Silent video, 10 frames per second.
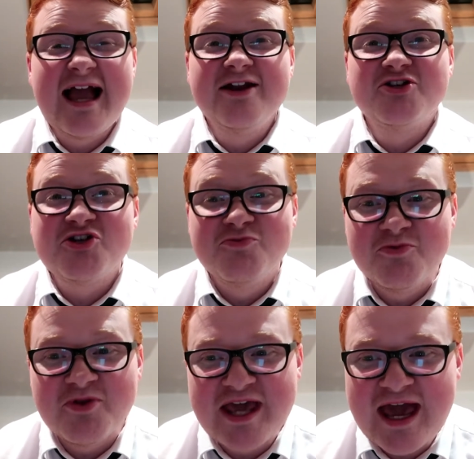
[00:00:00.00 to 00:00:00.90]
Kind of summed
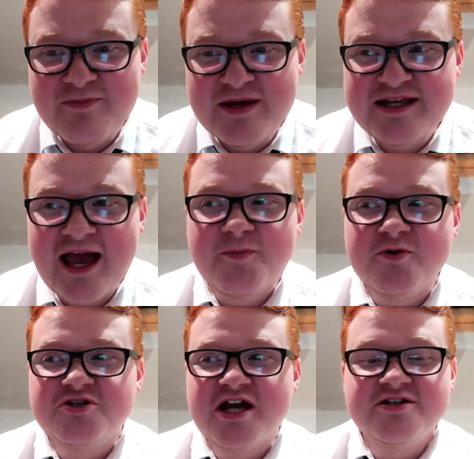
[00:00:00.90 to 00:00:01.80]
up the game. Then
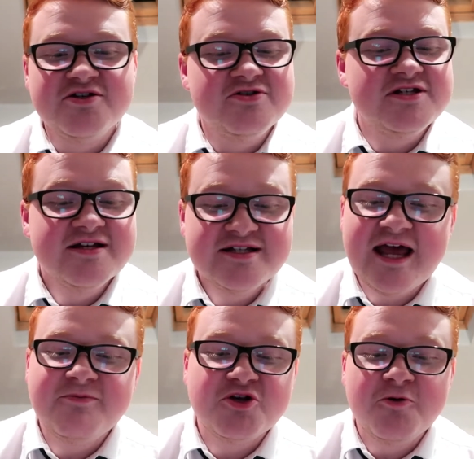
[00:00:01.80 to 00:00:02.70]
Gabriel Jesus
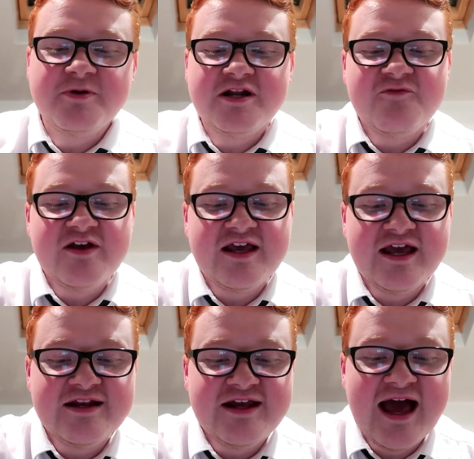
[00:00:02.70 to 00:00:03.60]
steps up and you're
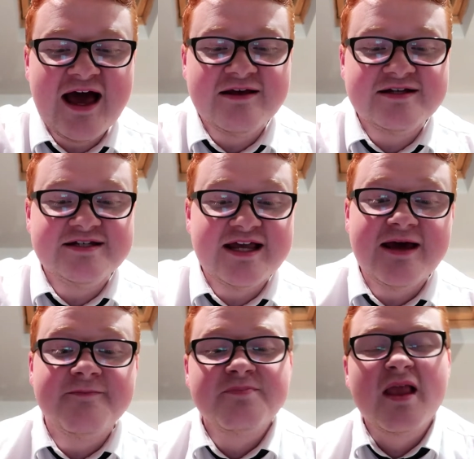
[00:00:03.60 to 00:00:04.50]
thinking, yeah, this is
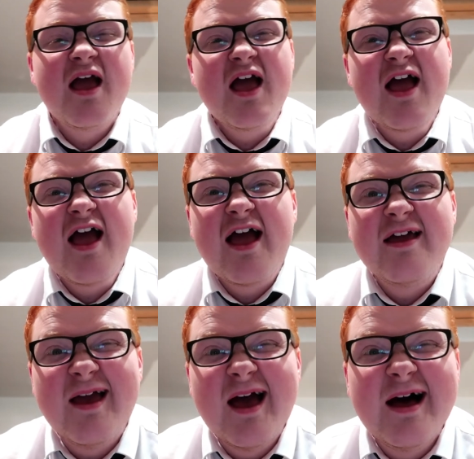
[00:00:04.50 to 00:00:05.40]
it.
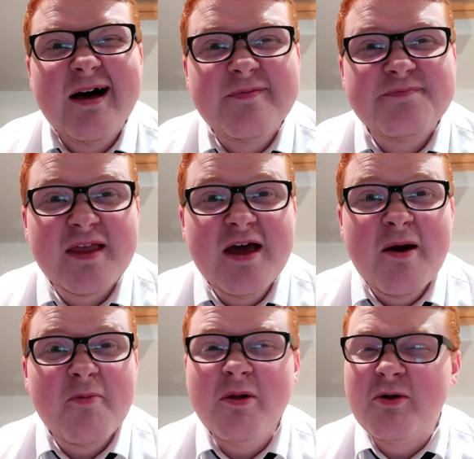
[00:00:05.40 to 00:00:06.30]
Yeah,
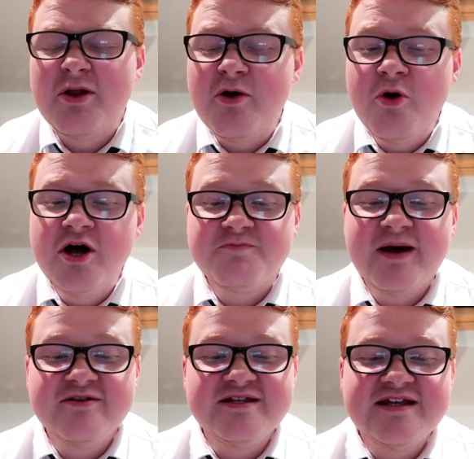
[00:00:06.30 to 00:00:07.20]
probably one of the worst
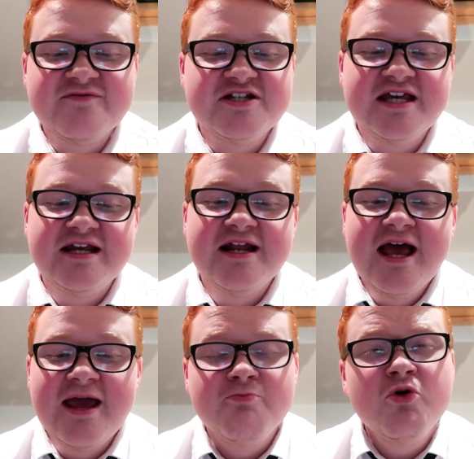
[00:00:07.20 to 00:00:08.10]
penalties I've seen.
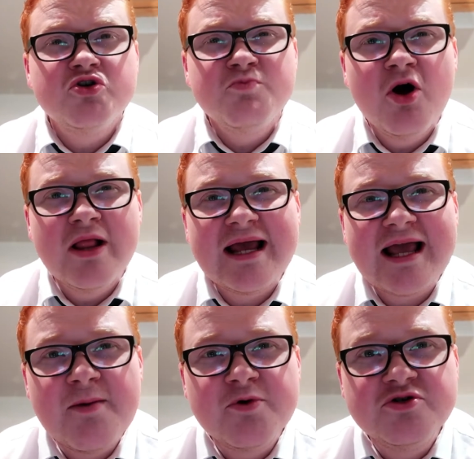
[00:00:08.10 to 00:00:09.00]
It looks more like
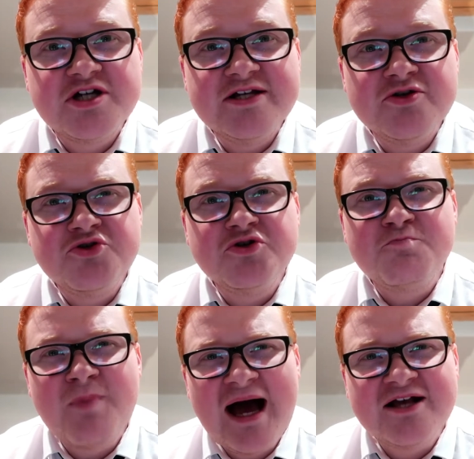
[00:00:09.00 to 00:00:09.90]
Gabriel Jesus has
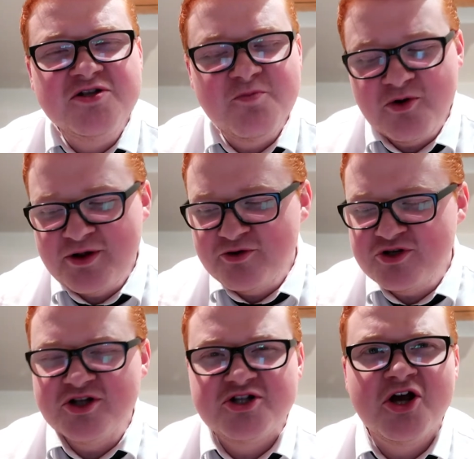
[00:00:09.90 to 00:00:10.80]
passed the ball. He looks
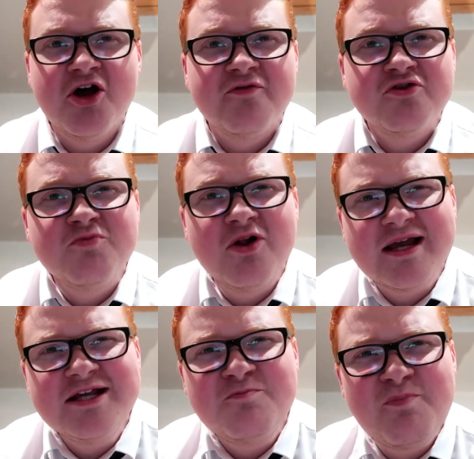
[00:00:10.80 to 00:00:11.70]
at the turf. It looks more
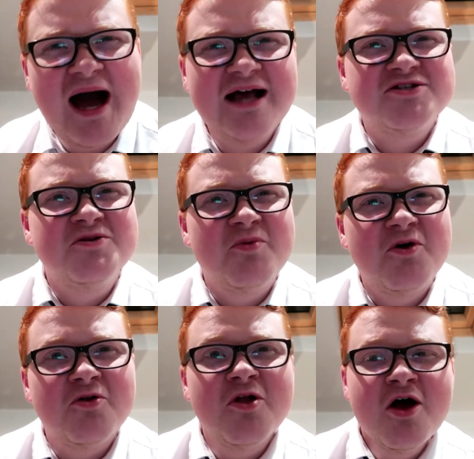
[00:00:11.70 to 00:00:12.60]
like he's passed the
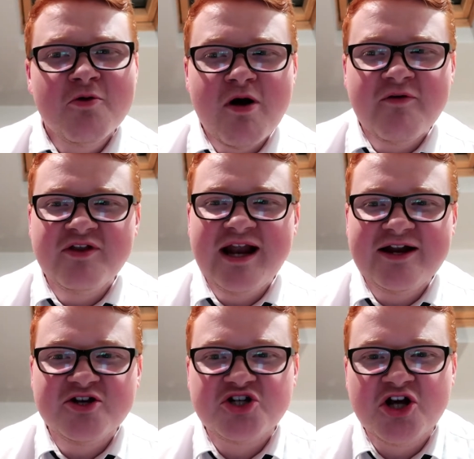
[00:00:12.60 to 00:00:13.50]
ball rather than
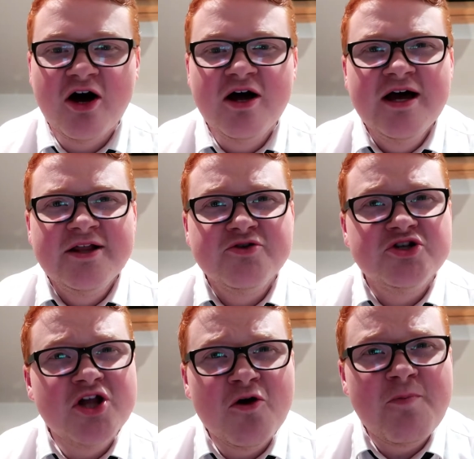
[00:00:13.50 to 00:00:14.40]
had a shot. There was
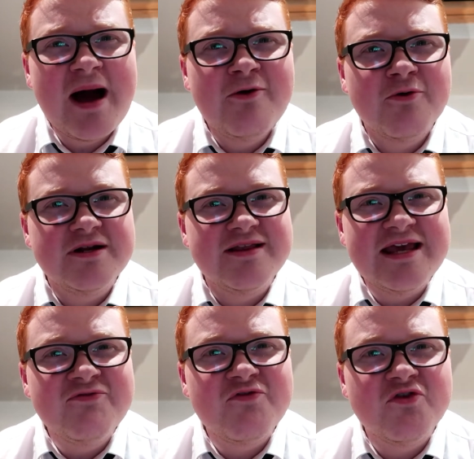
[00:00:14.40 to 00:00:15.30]
no power on it. That
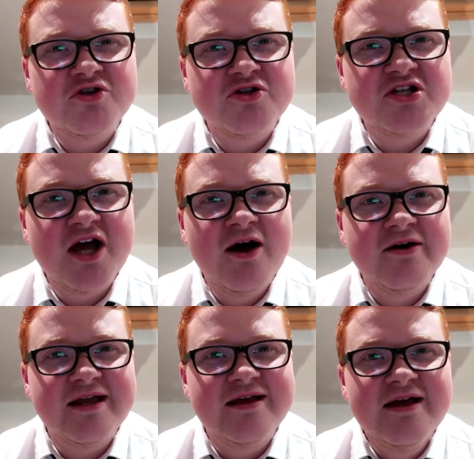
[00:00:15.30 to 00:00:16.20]
even if it was on
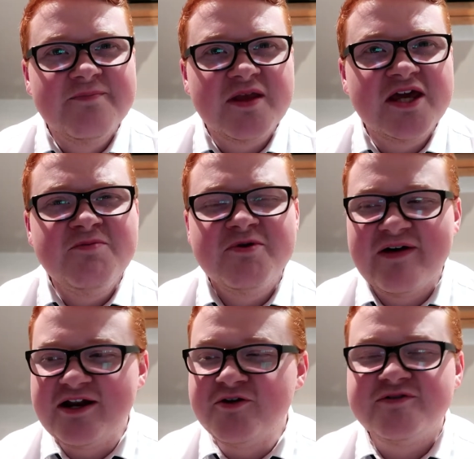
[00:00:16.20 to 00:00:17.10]
target, the keeper would
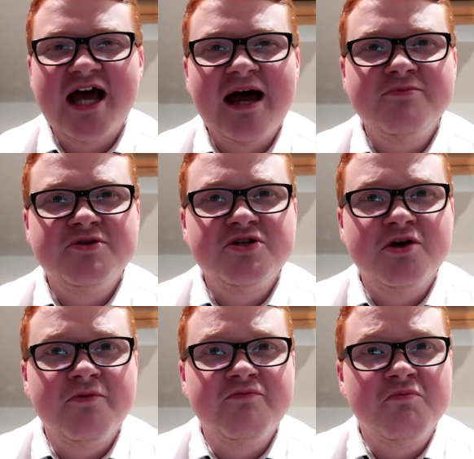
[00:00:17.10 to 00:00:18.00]
have had enough time
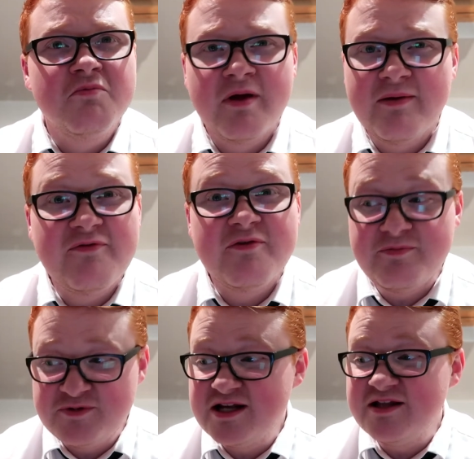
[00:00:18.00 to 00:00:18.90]
to,
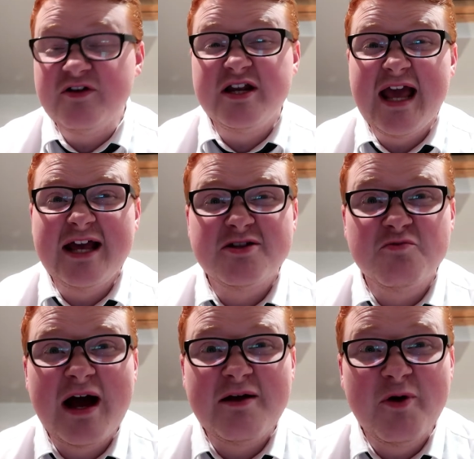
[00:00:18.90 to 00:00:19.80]
particularly if he'd guessed the
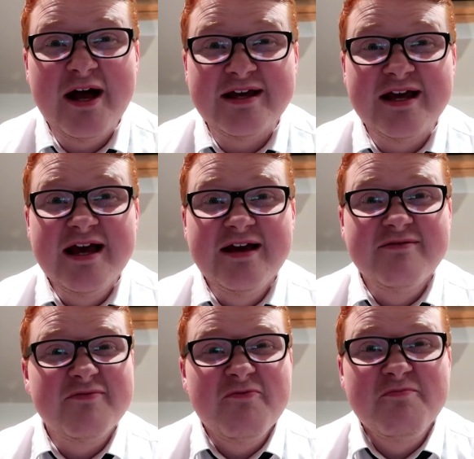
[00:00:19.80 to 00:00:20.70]
right way,
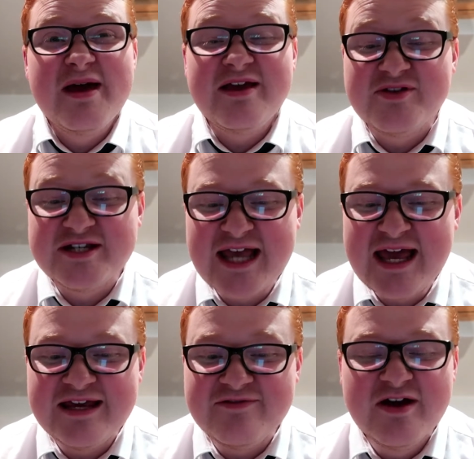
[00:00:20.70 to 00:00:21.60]
make the
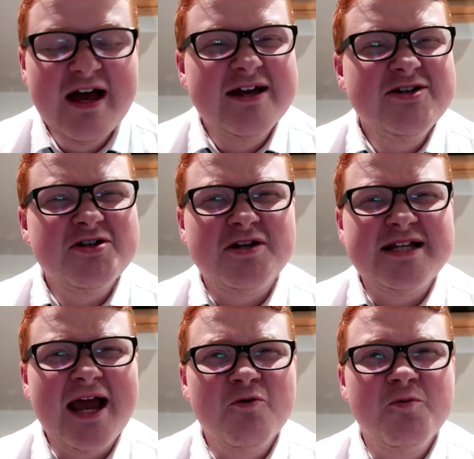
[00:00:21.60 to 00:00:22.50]
save. Just a
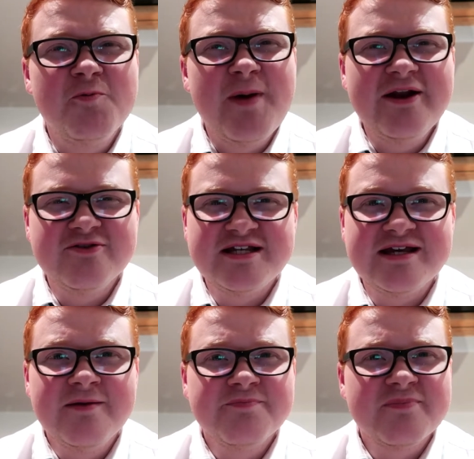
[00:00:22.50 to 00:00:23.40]
terrible penalty.